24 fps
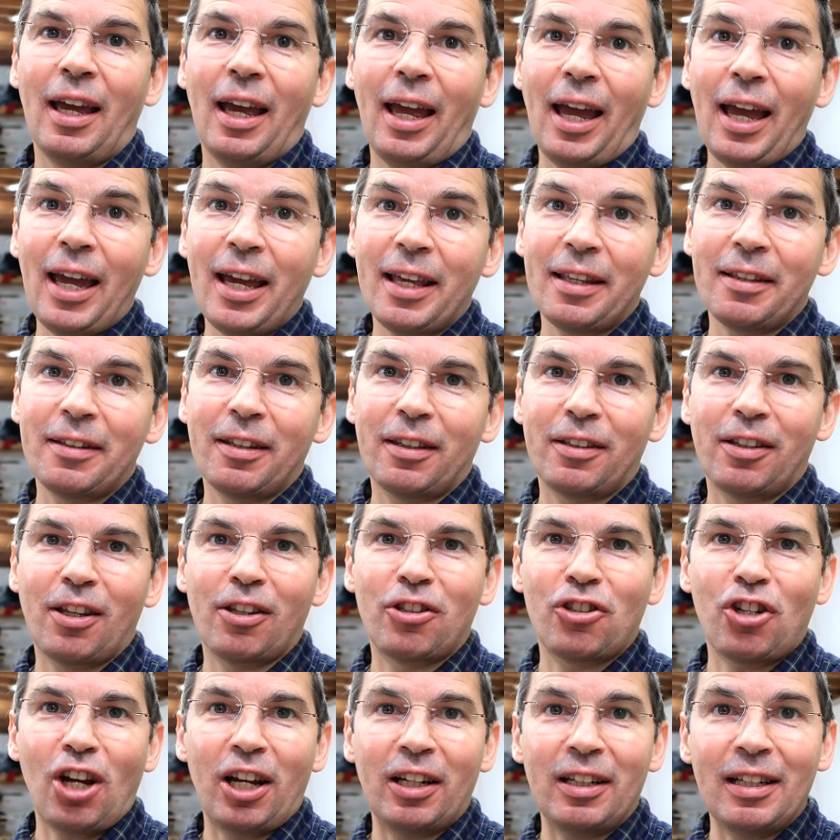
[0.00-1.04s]
And the
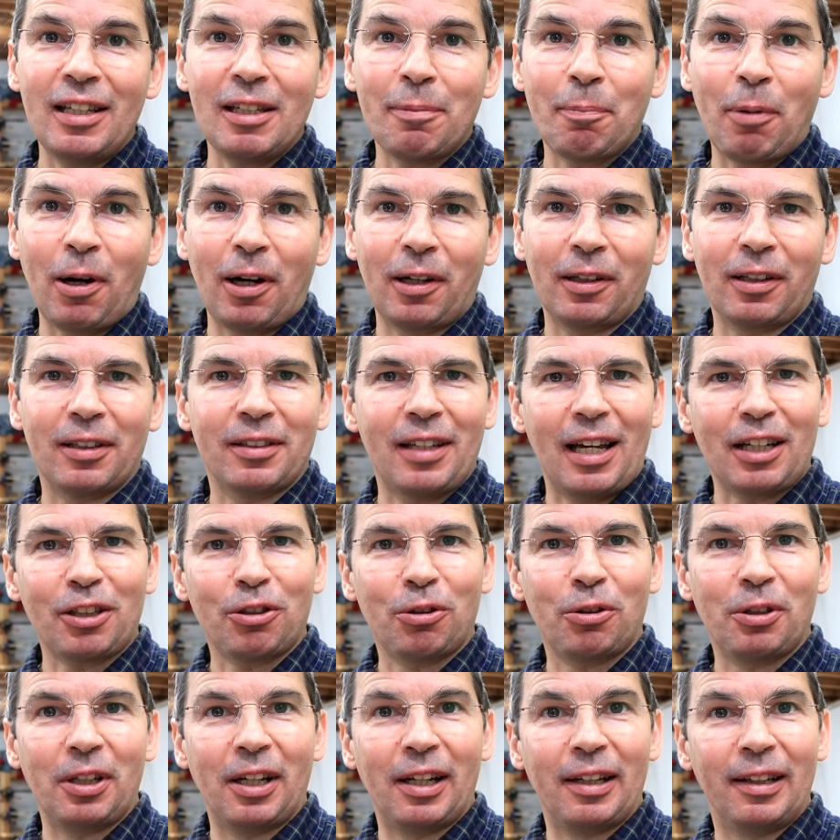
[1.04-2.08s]
Chinese part is
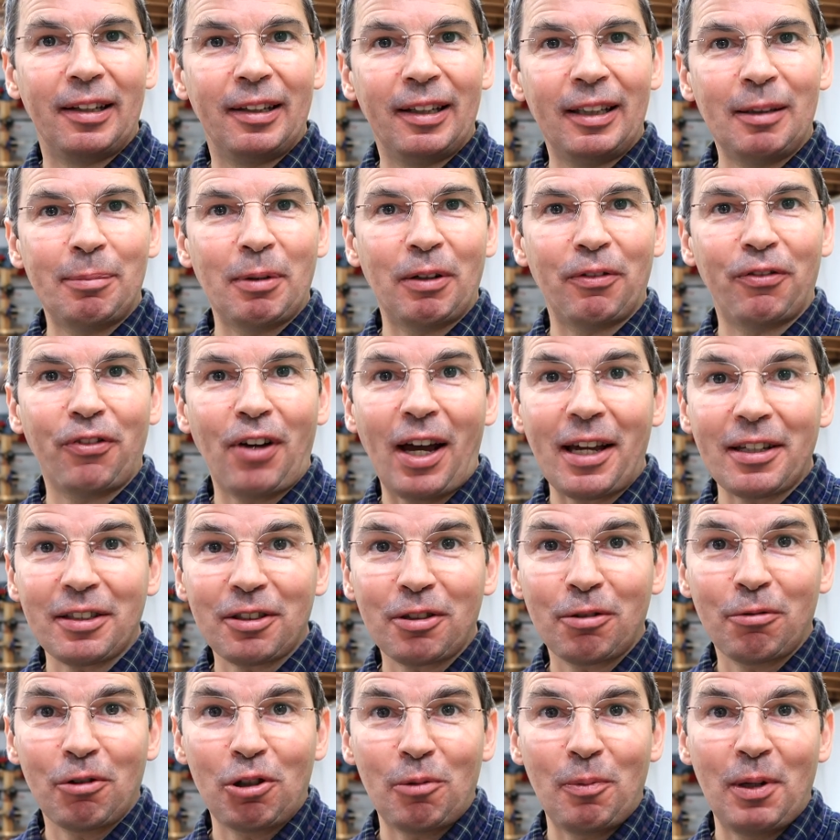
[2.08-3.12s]
actually a little bit
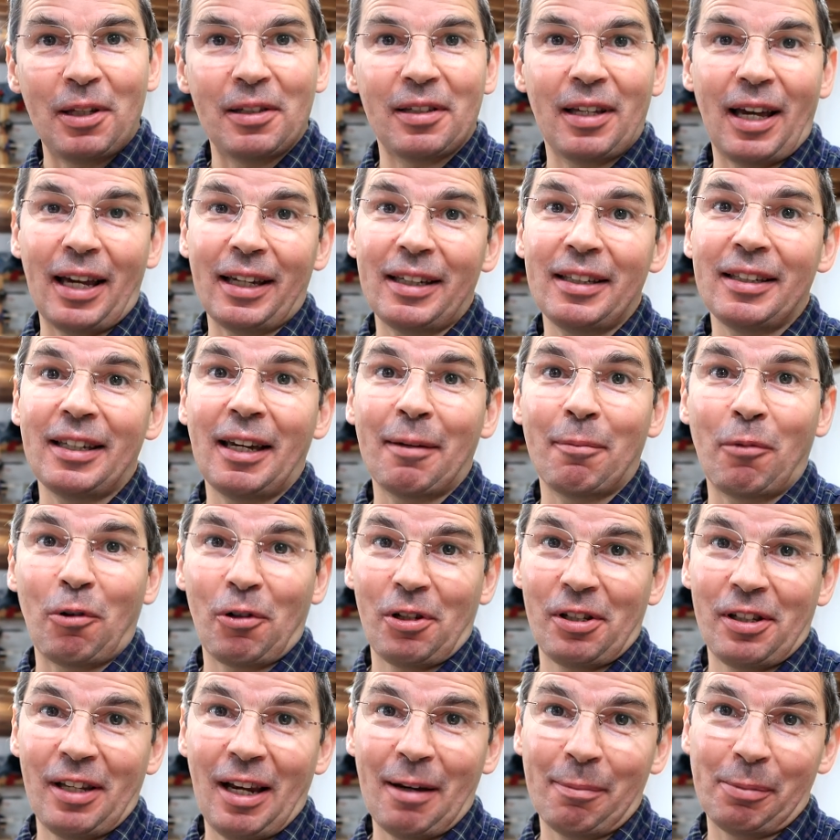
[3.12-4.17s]
faster, which means I can get
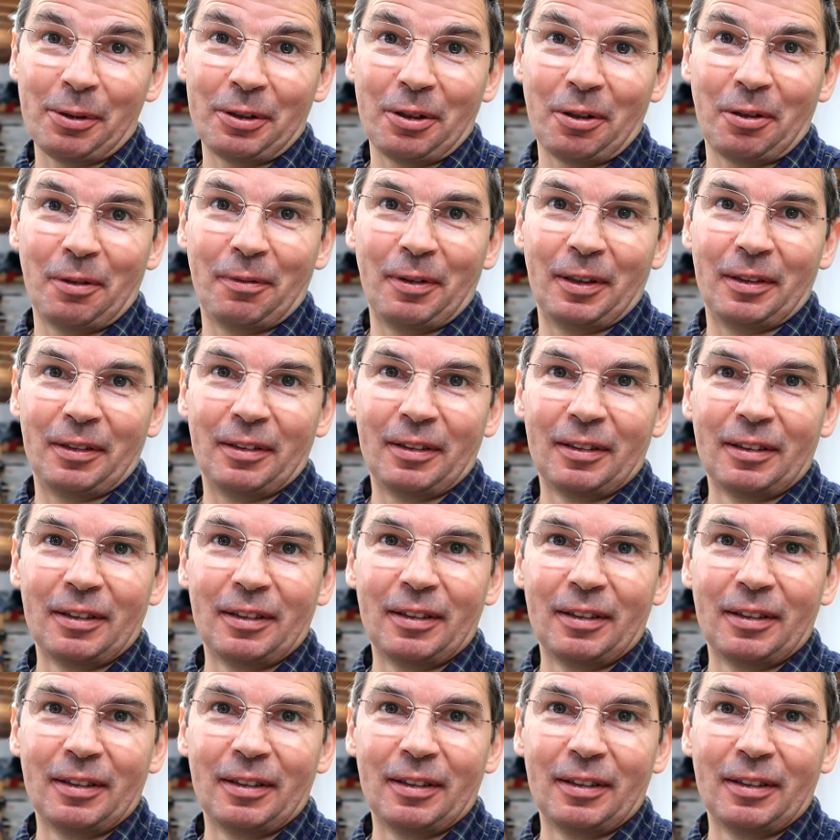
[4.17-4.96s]
more samples out of it.